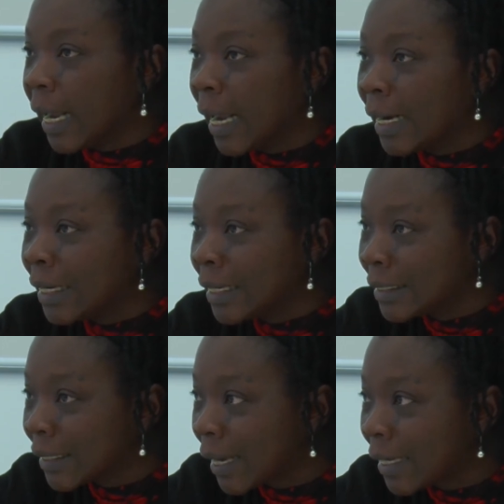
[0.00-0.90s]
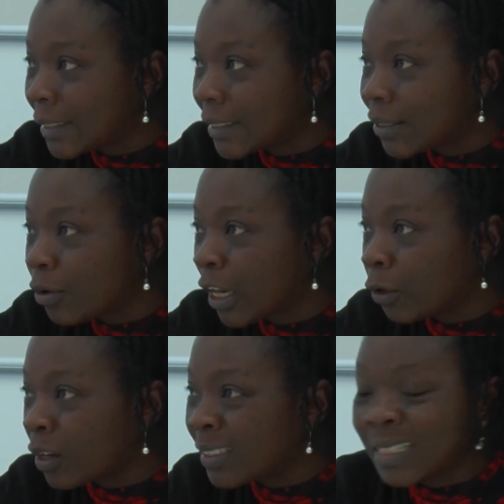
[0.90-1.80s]
And in his case,
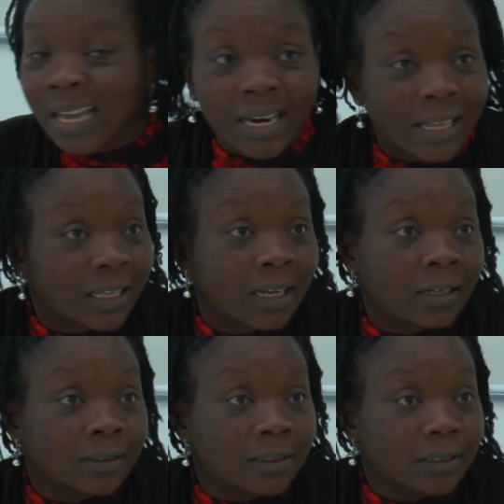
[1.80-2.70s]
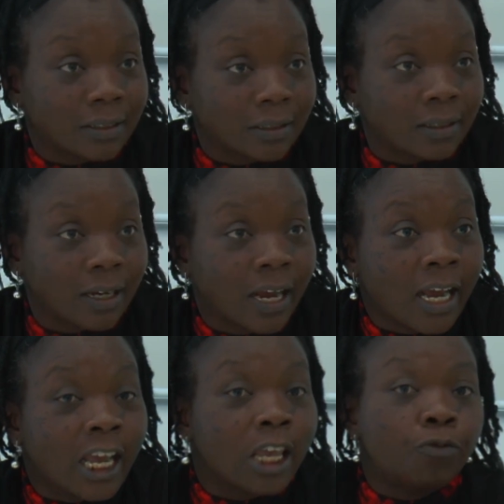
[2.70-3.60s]
it was just an ethical decision.
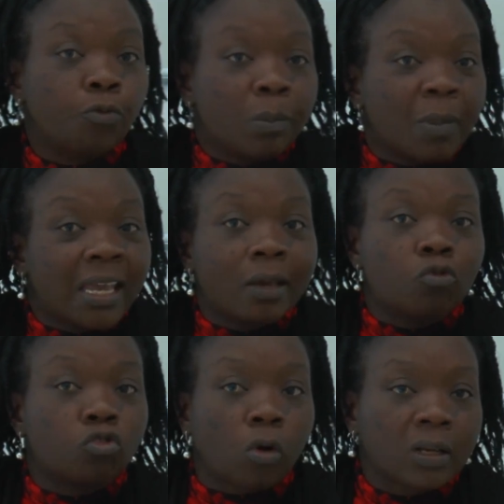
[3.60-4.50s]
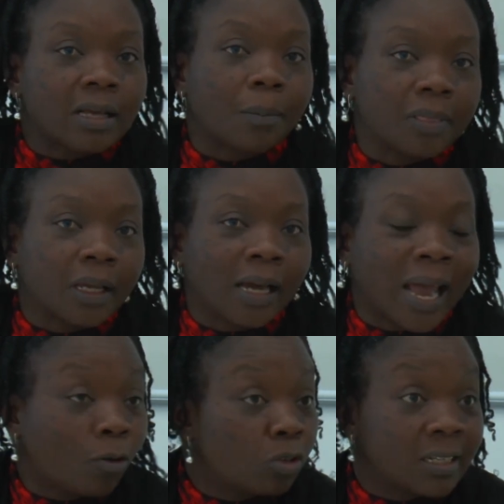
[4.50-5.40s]
If we make him draw something,
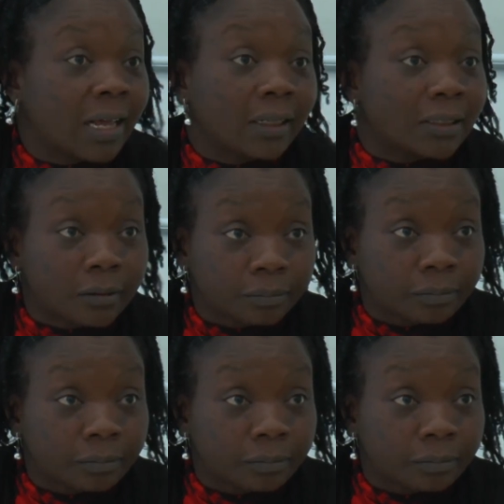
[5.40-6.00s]
I could sell it